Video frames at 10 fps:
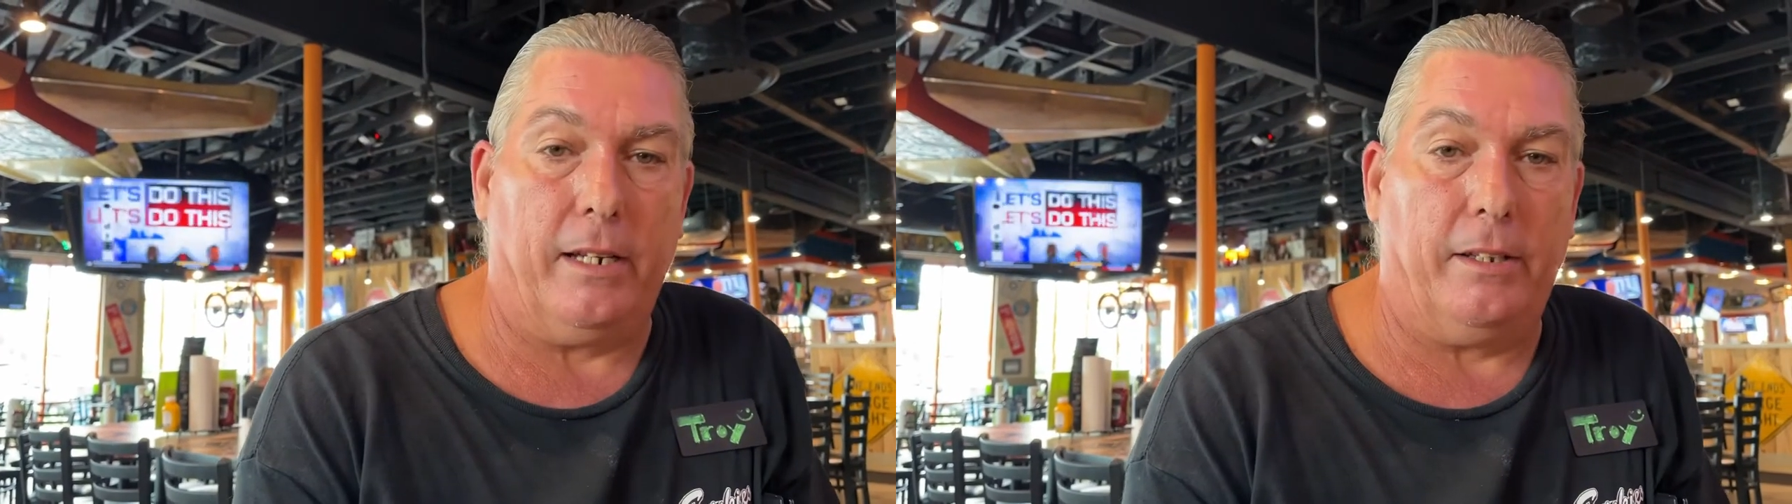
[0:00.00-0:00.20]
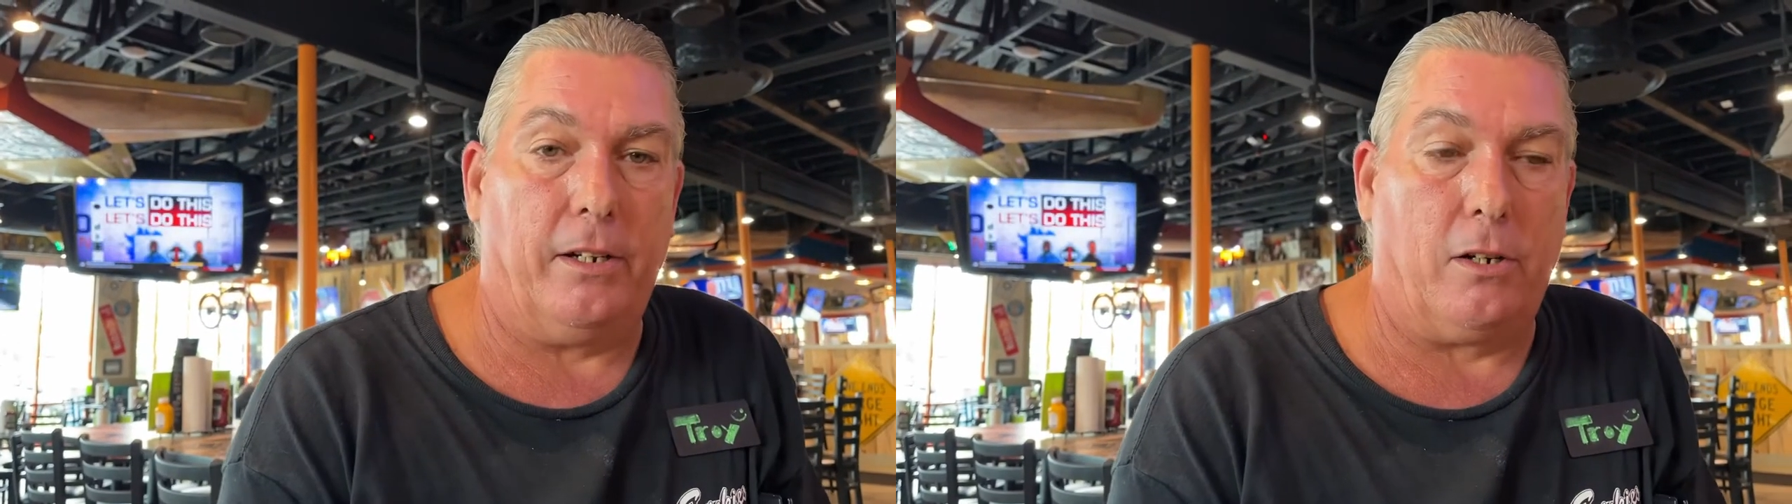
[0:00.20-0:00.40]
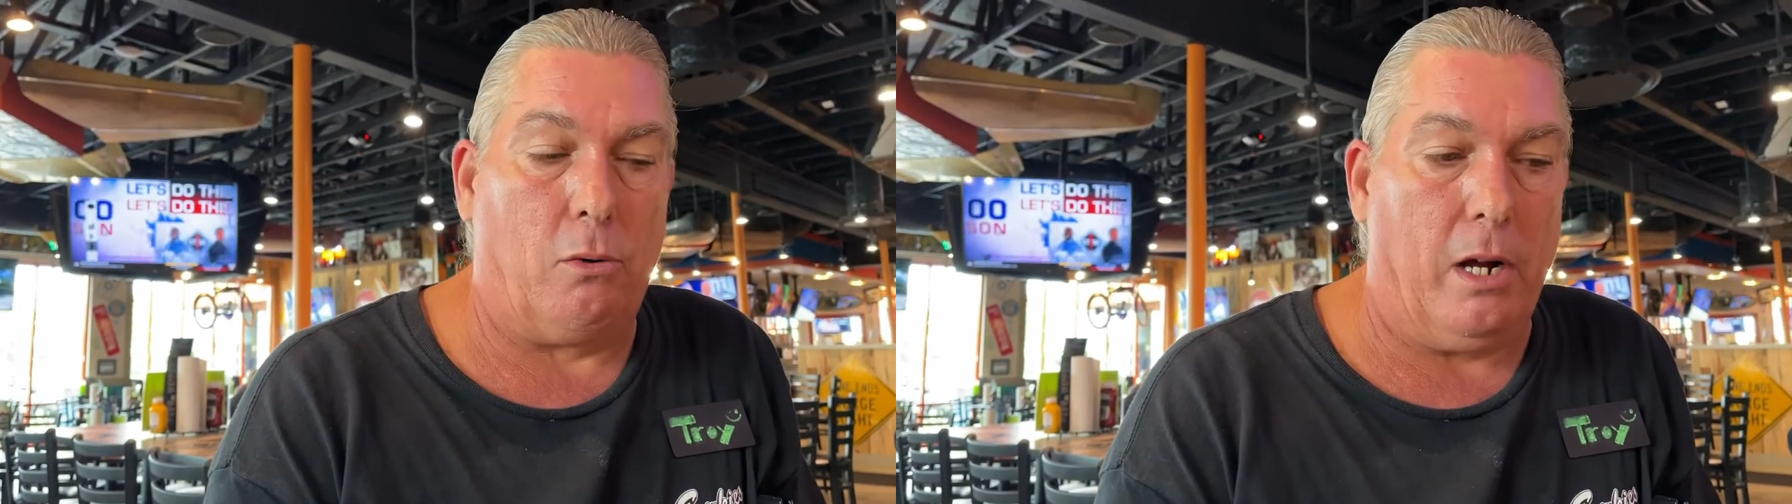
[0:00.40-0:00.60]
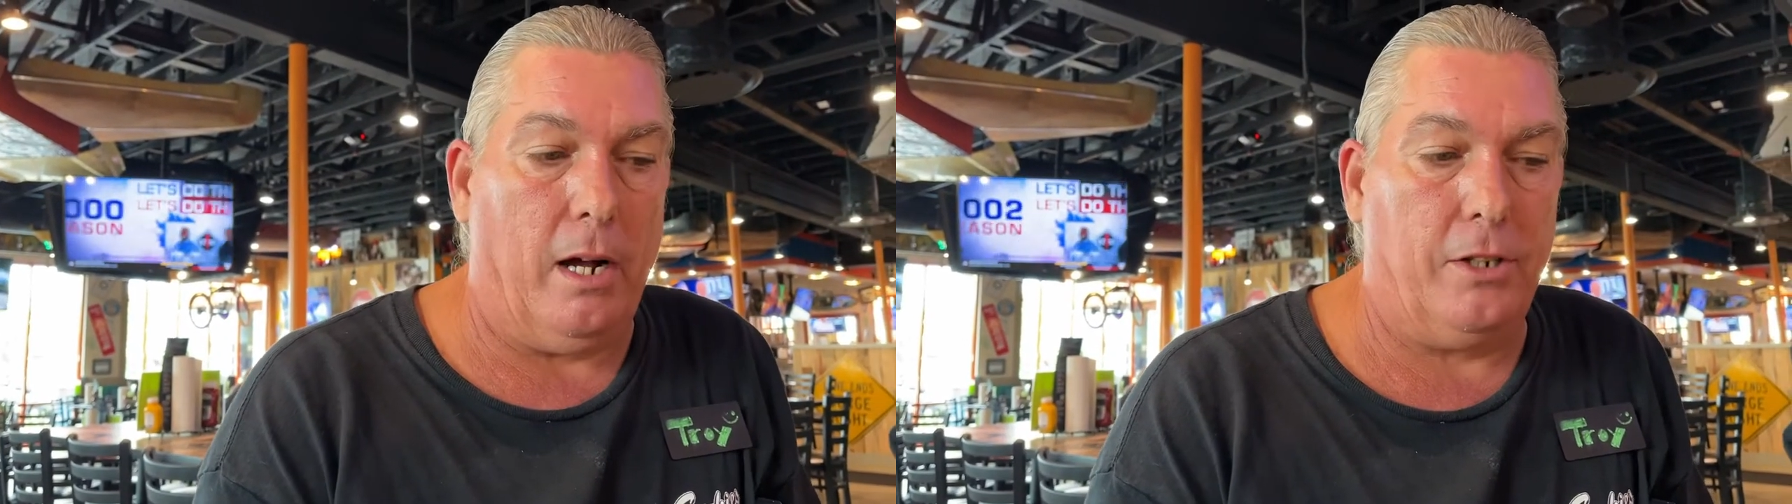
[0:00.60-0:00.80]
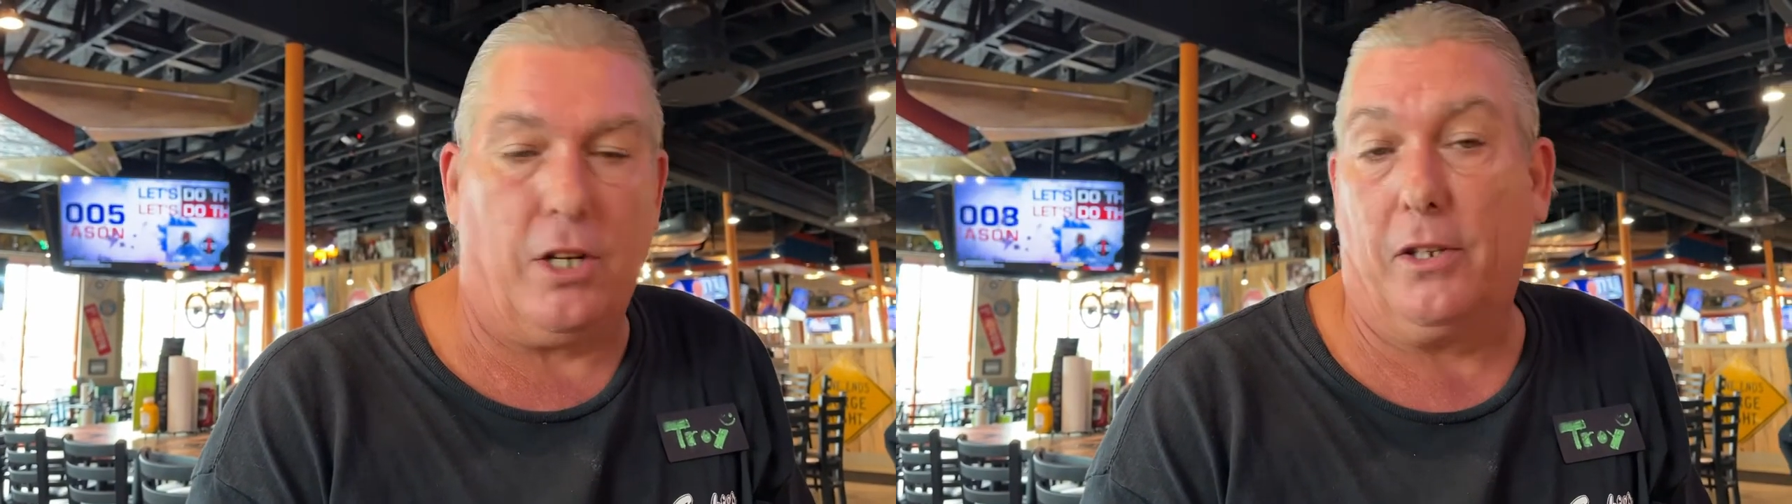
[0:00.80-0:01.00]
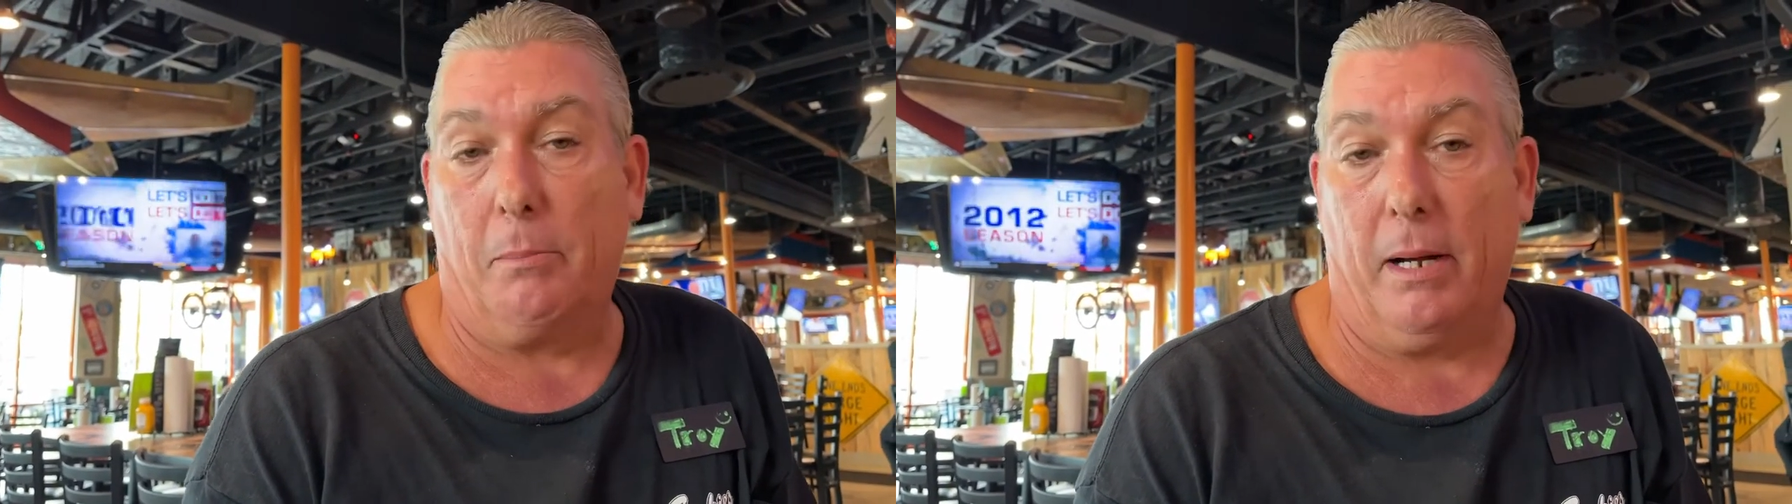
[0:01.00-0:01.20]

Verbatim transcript: in their garage on their